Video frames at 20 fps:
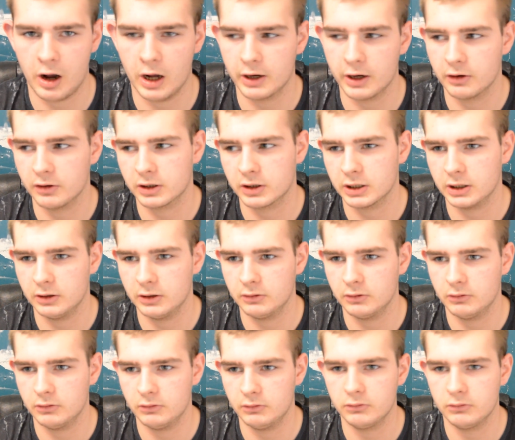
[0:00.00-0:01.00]
I don't see.
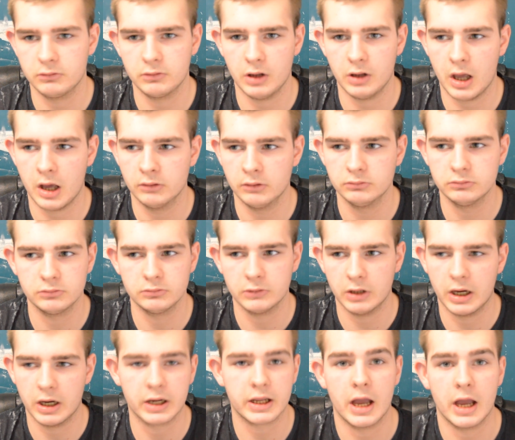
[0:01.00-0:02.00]
Yeah.
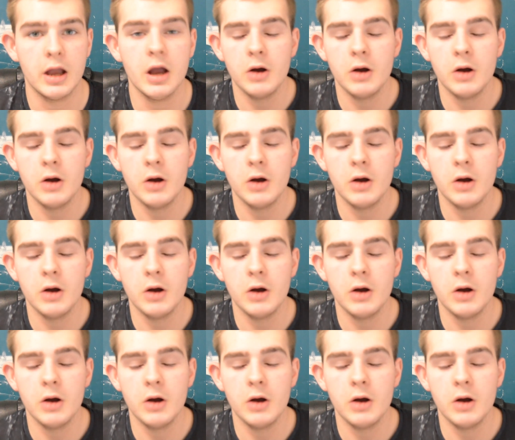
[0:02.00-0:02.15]
Yeah, okay.